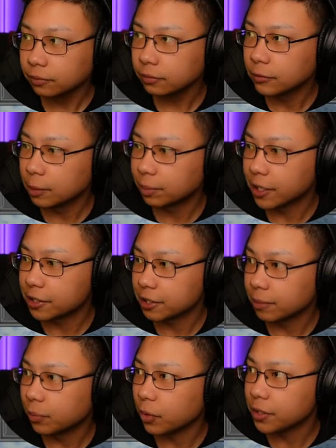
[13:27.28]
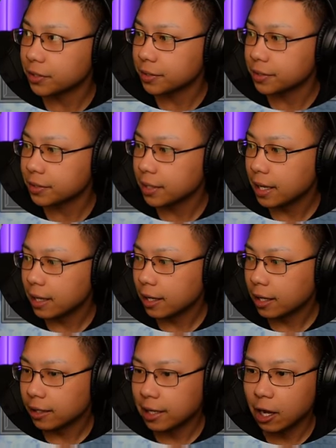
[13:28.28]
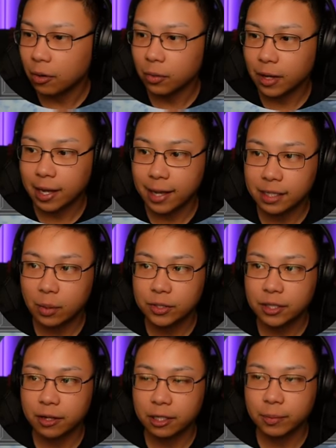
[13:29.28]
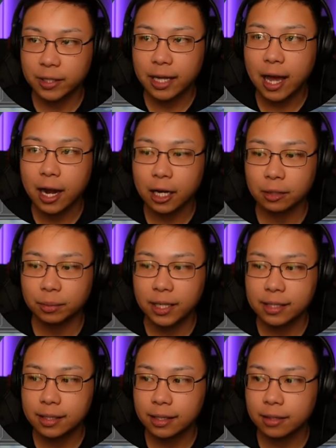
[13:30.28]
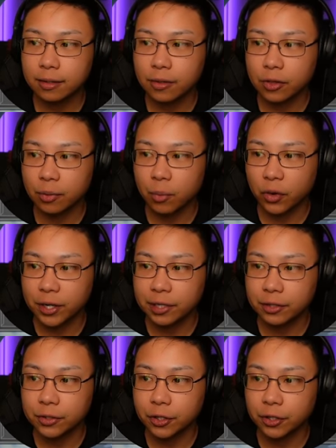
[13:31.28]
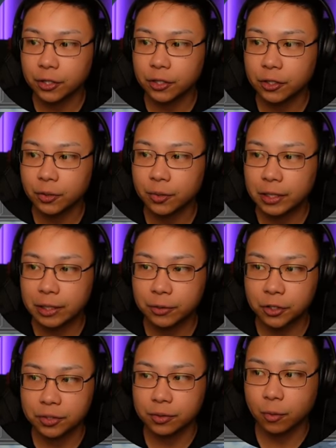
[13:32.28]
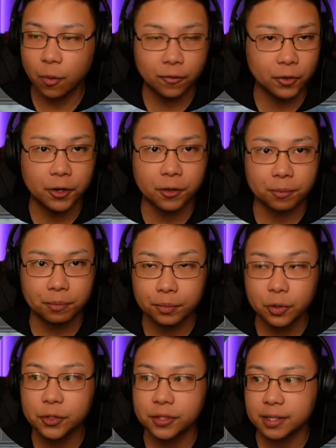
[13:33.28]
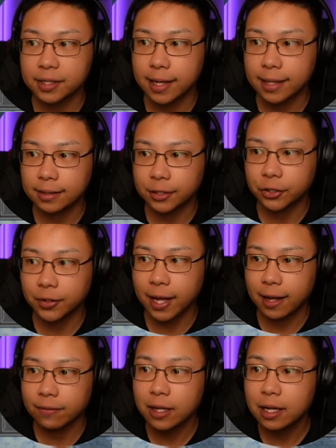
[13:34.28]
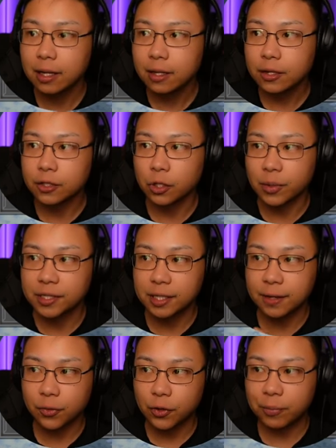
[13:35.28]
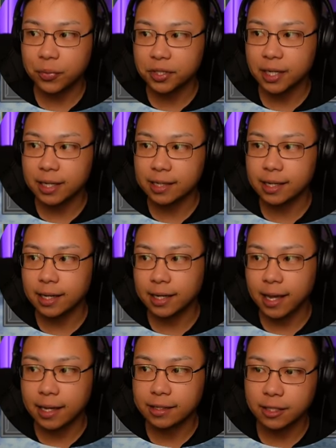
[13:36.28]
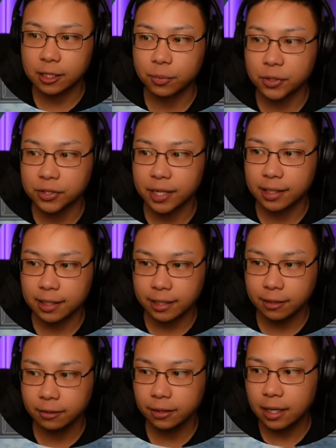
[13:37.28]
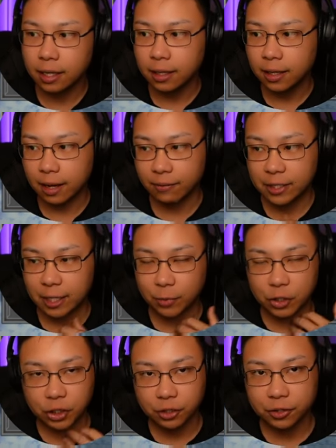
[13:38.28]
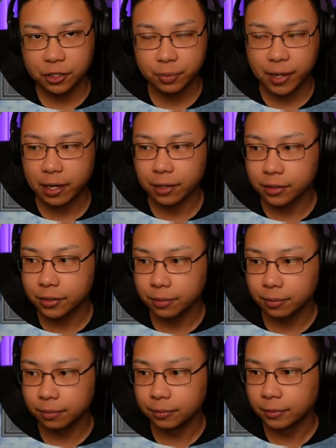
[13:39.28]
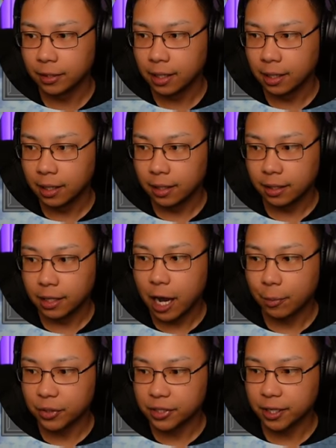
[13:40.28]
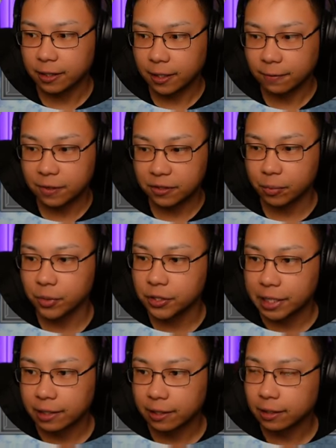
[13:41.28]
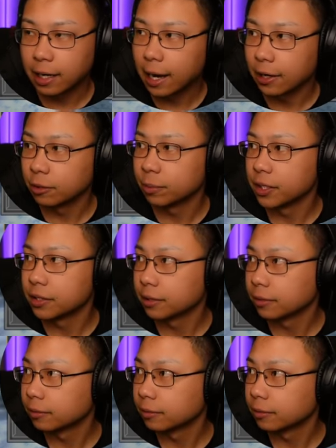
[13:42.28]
He places the poisons. Now, as I was talking about, the higher the blessing, the more heals you're going to do and just overall boost the stats that you have. So instead of 3%, he's getting a 6% heal every time the shield expires. 9%, then 15%, the higher the blessing.